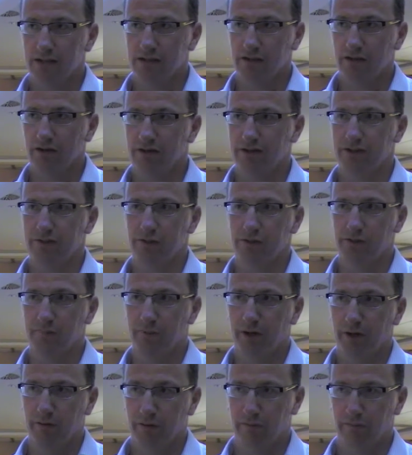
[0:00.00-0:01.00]
is the critical
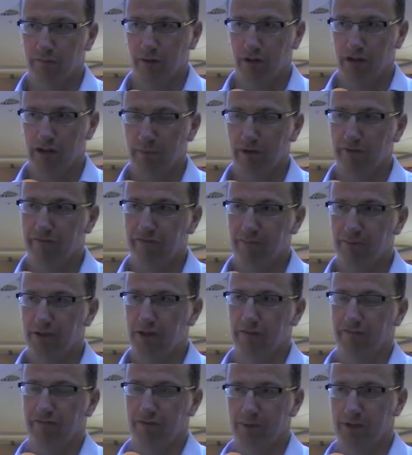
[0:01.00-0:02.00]
component, really. I mean, from
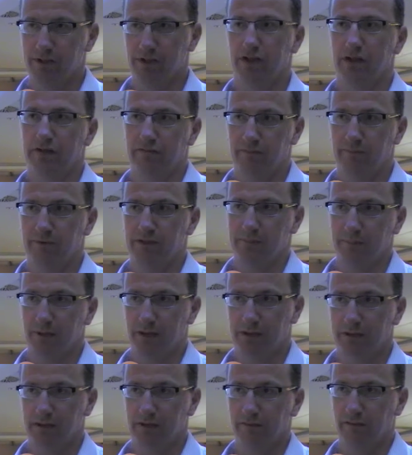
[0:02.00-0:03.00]
a server
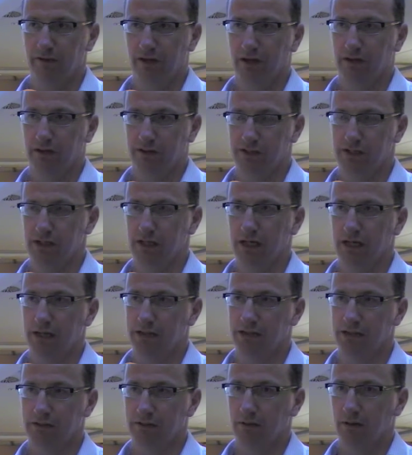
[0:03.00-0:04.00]
perspective, the
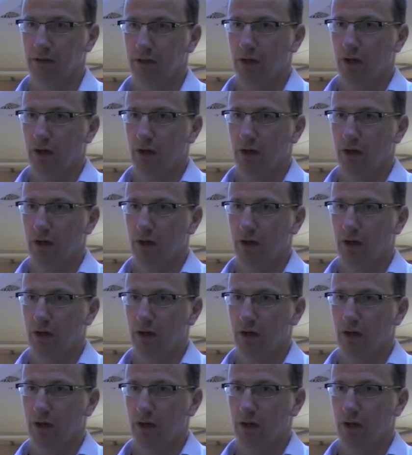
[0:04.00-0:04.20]
RCS